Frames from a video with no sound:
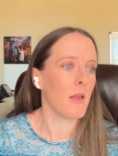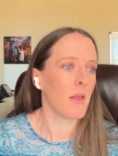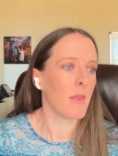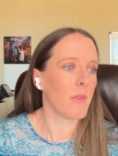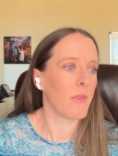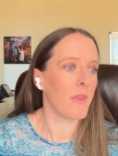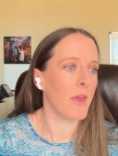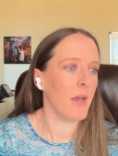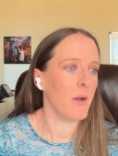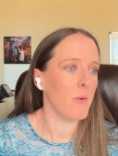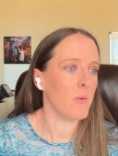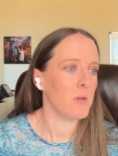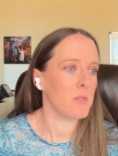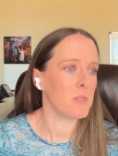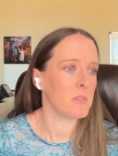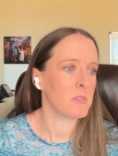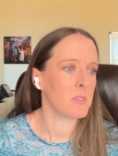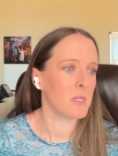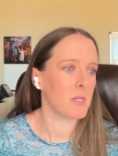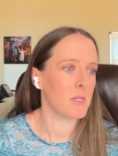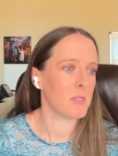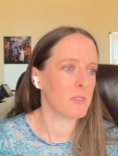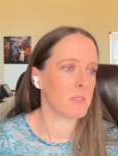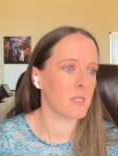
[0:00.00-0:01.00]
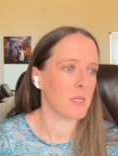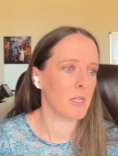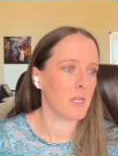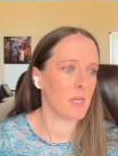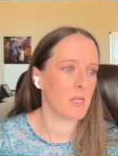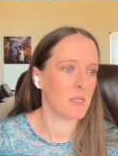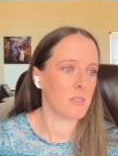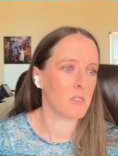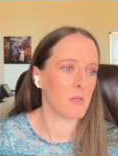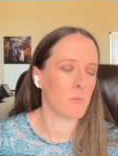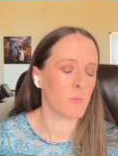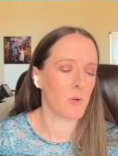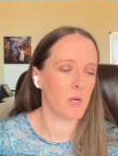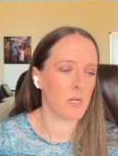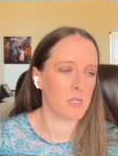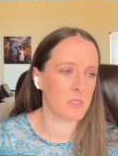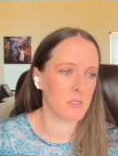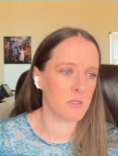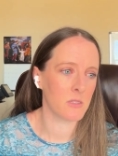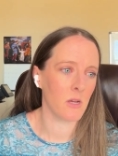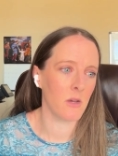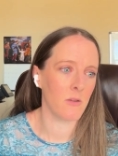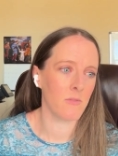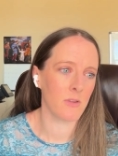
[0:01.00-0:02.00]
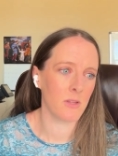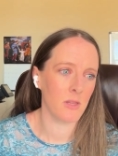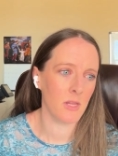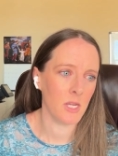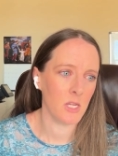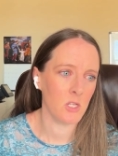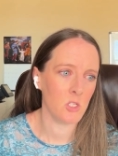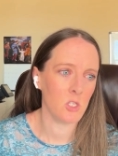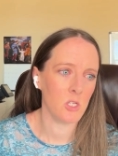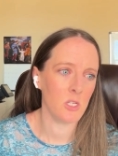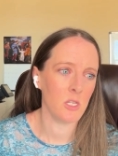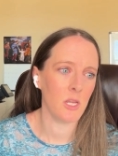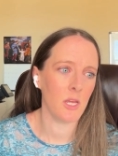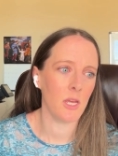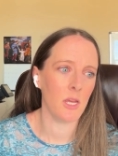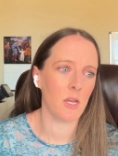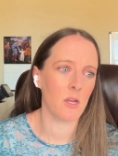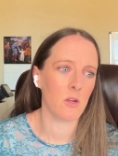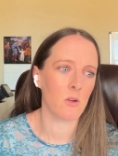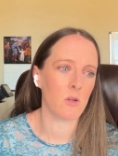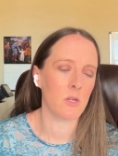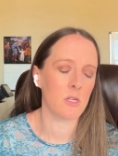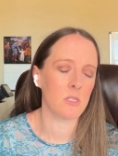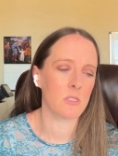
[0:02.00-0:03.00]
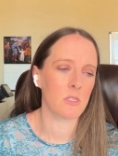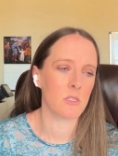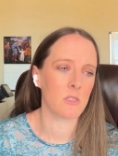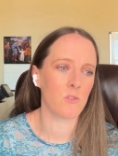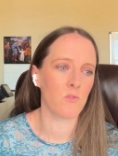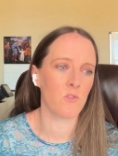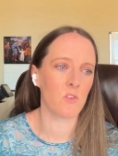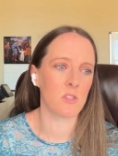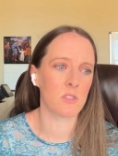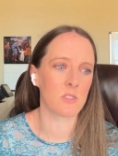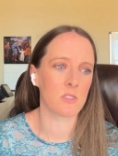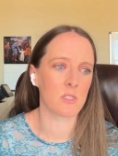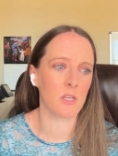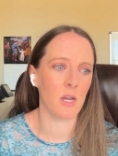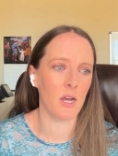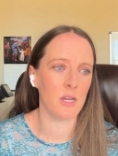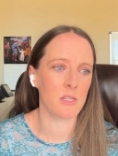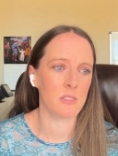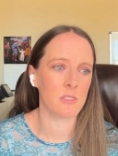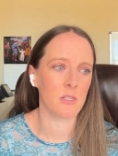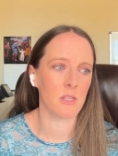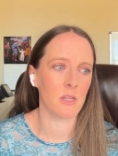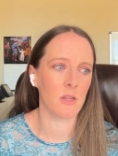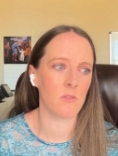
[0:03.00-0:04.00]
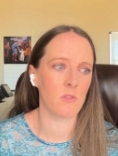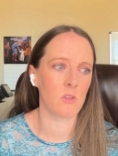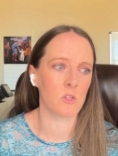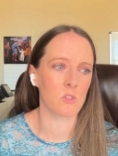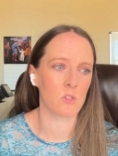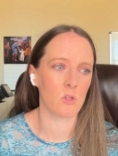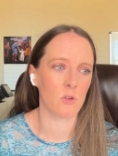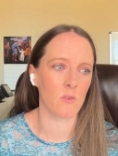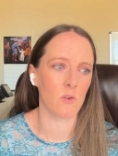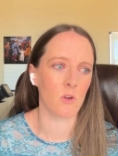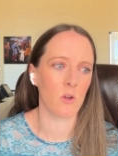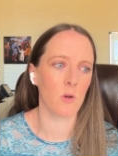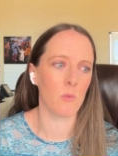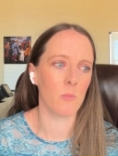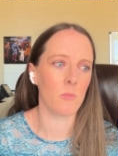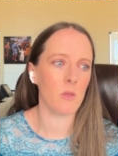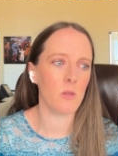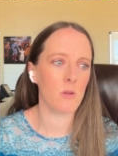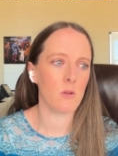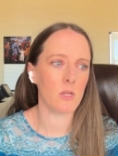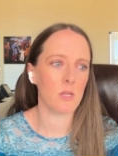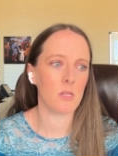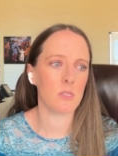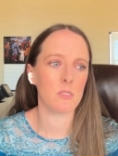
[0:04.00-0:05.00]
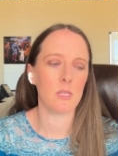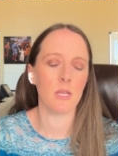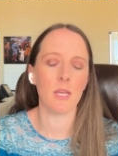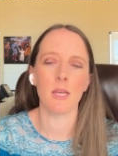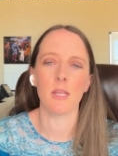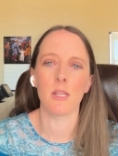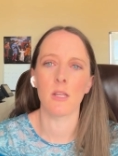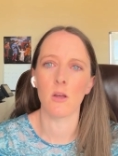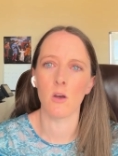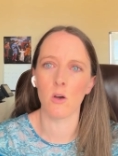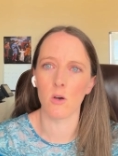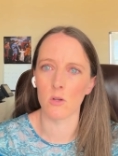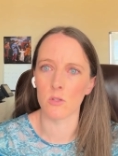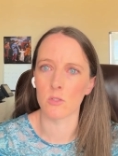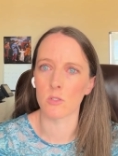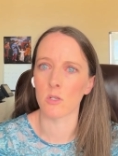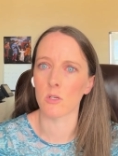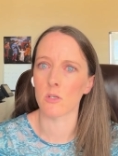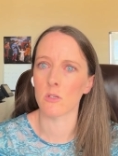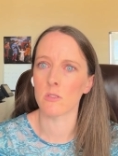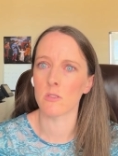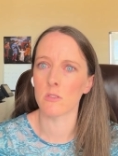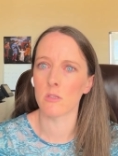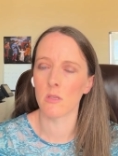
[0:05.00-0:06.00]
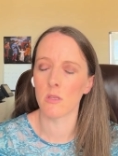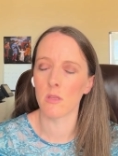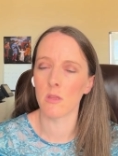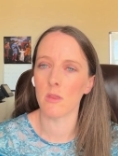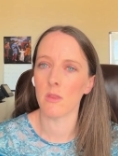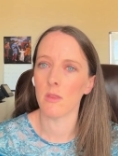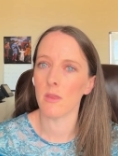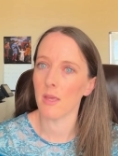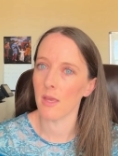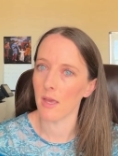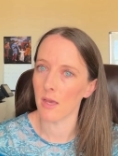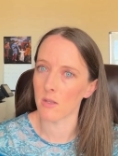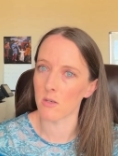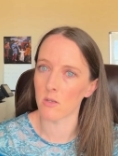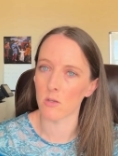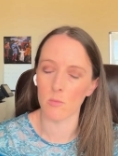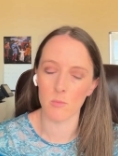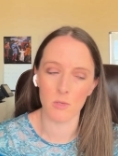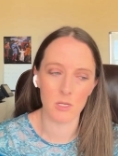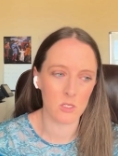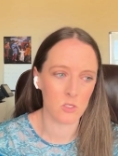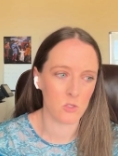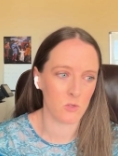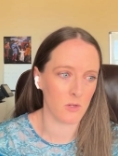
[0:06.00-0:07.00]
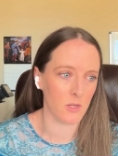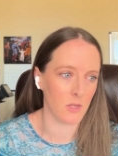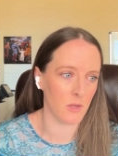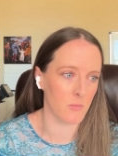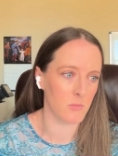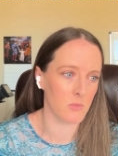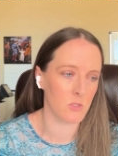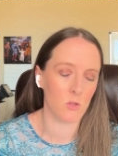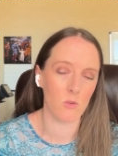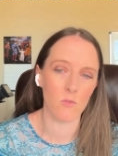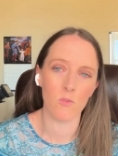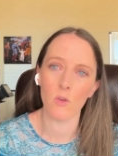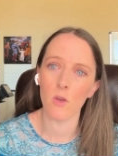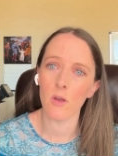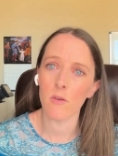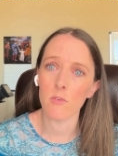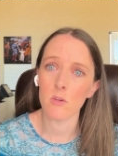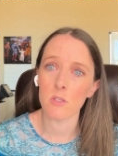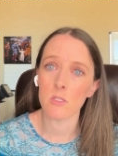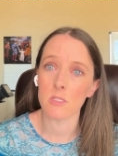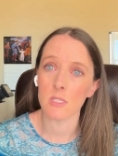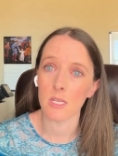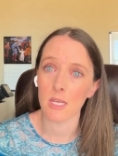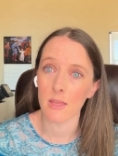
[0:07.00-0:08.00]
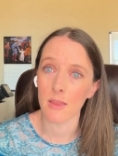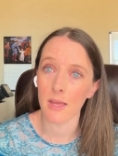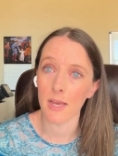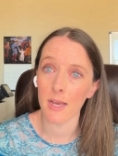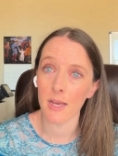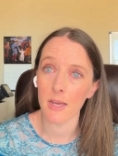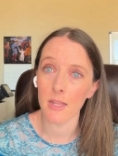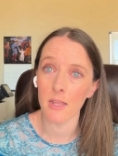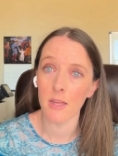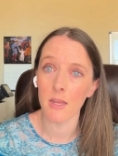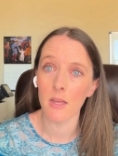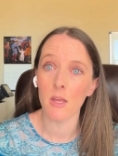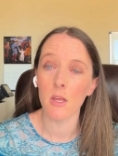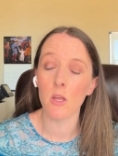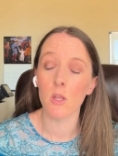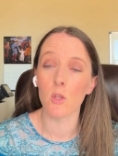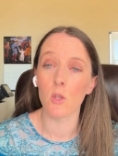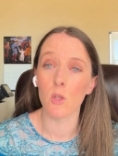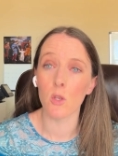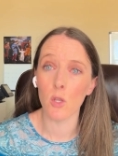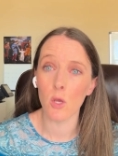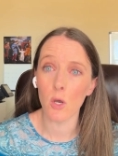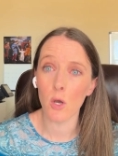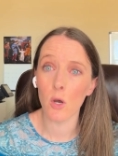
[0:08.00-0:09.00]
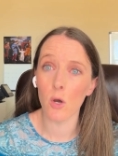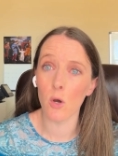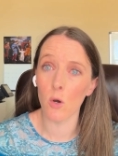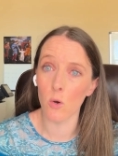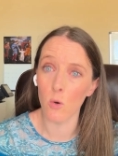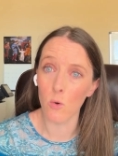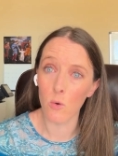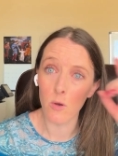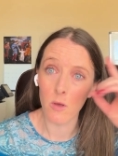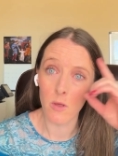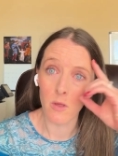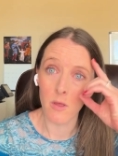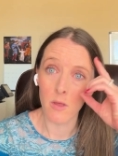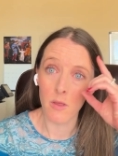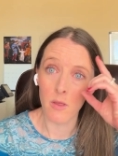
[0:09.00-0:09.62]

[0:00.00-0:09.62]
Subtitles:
That one says that it suppresses ovulation, increases viscosity of the cervical mucus, and it alters the endometrium. So if you ever see that, know